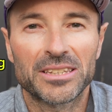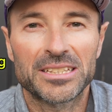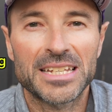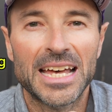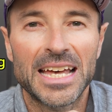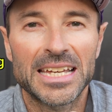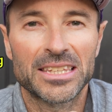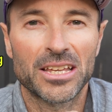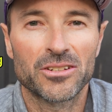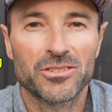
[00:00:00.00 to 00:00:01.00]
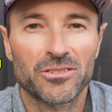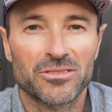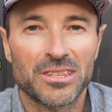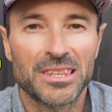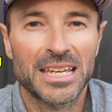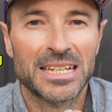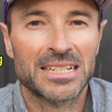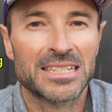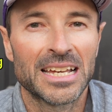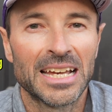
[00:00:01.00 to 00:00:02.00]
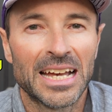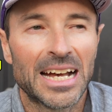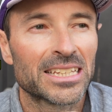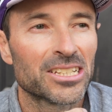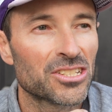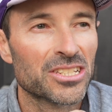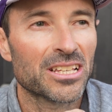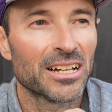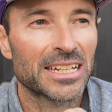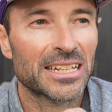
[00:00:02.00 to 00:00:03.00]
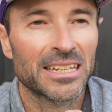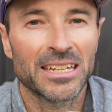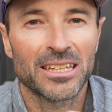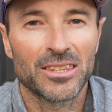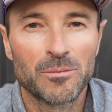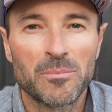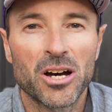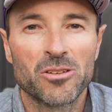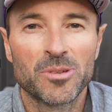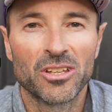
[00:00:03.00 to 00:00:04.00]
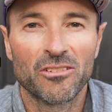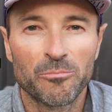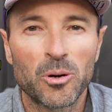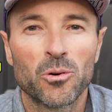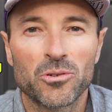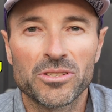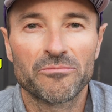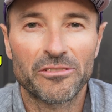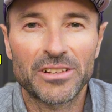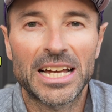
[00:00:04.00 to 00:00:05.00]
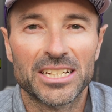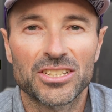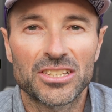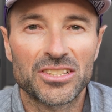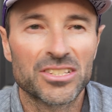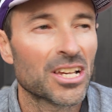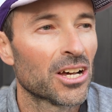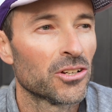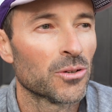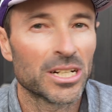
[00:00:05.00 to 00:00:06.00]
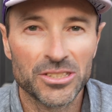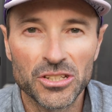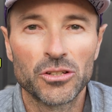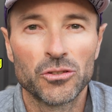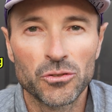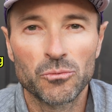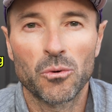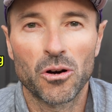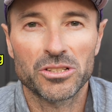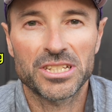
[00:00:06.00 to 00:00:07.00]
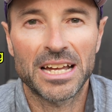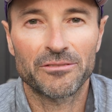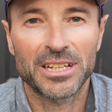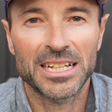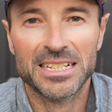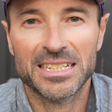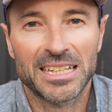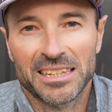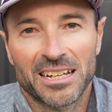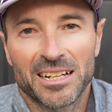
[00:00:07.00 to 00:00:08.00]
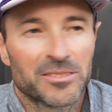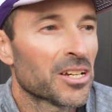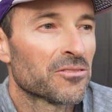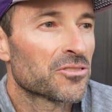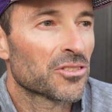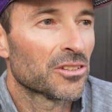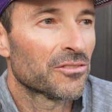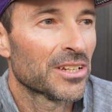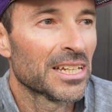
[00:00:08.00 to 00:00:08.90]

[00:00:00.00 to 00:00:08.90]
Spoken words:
the day and those sorts of things. And I just like the moment of pause and reflection. So I do watch Netflix, and I don't sort of